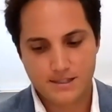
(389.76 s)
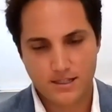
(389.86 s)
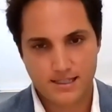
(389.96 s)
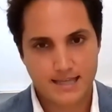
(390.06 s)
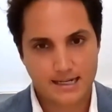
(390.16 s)

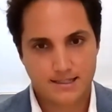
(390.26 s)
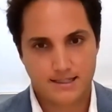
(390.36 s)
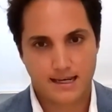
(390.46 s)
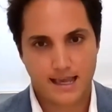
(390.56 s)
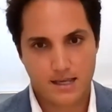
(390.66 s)
certain
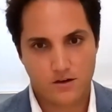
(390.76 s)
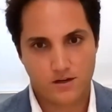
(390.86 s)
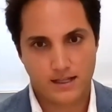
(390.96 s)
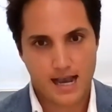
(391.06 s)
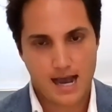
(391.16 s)
sectors are going to get hit
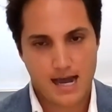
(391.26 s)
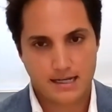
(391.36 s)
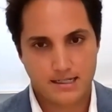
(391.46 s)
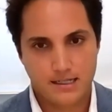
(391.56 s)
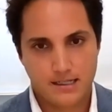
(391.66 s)
really
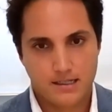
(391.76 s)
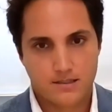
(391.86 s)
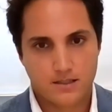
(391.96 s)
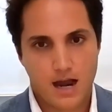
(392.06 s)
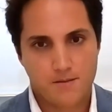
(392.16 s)
hard.
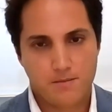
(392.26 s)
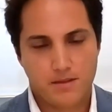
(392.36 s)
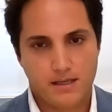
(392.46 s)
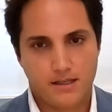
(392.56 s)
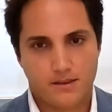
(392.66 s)
So I
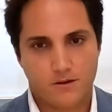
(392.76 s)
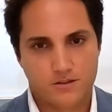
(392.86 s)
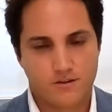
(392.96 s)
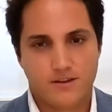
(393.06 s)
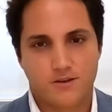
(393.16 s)
remember
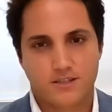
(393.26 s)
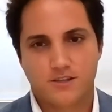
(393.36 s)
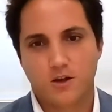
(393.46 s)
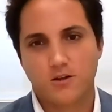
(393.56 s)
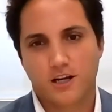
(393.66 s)
there was a
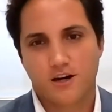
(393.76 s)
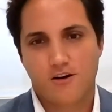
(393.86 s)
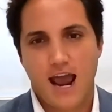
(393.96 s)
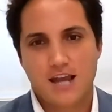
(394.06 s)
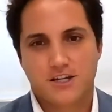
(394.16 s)
solar
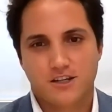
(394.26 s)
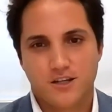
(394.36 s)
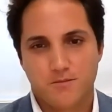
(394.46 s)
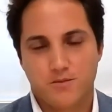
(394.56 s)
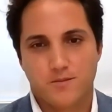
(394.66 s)

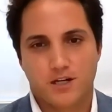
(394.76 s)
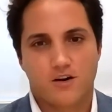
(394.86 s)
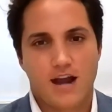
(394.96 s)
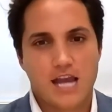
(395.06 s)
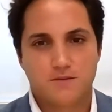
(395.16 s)
boom and
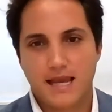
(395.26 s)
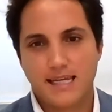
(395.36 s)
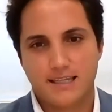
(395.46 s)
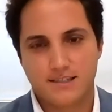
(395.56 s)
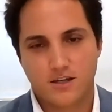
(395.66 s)
crash
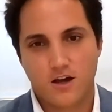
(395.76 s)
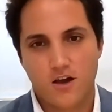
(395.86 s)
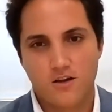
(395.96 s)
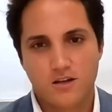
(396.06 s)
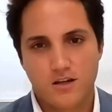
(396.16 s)
many years
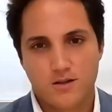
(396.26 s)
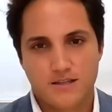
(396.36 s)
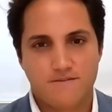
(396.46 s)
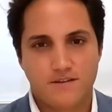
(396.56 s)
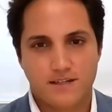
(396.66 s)
ago,
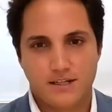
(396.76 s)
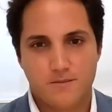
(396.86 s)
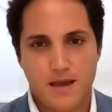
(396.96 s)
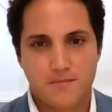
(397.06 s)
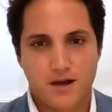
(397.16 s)
which I vividly
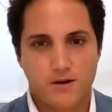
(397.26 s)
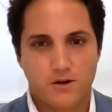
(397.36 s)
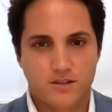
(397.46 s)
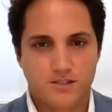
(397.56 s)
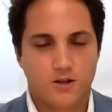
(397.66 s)
remember, where
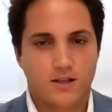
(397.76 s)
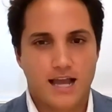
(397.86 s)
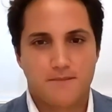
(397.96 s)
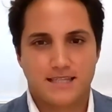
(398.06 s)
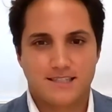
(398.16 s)
all the solar
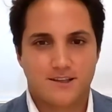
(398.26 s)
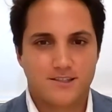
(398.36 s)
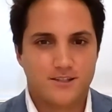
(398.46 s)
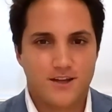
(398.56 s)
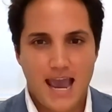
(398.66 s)
companies
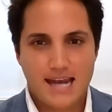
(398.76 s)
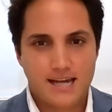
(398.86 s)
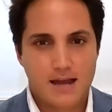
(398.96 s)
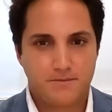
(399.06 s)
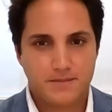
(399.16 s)
lost,
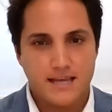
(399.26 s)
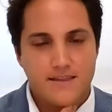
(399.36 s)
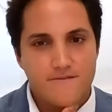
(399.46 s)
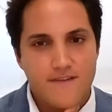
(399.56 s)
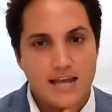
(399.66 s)
80, 90%
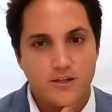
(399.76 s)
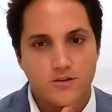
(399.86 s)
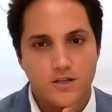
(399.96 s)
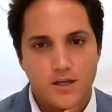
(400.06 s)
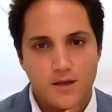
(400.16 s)
of their
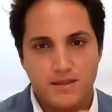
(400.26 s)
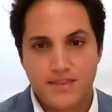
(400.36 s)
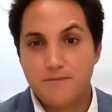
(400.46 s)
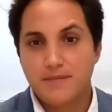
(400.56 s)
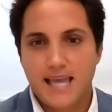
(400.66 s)
value,
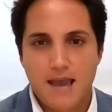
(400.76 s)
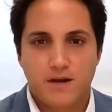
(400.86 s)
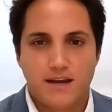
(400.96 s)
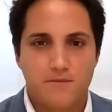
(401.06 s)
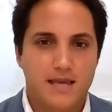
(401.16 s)
but then became
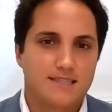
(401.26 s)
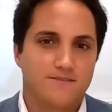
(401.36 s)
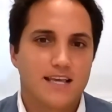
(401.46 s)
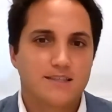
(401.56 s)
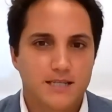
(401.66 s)
one of the best
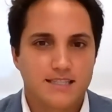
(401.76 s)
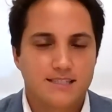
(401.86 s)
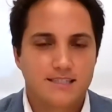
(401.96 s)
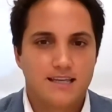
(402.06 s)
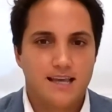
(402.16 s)

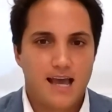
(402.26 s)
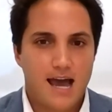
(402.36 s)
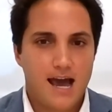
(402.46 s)
investments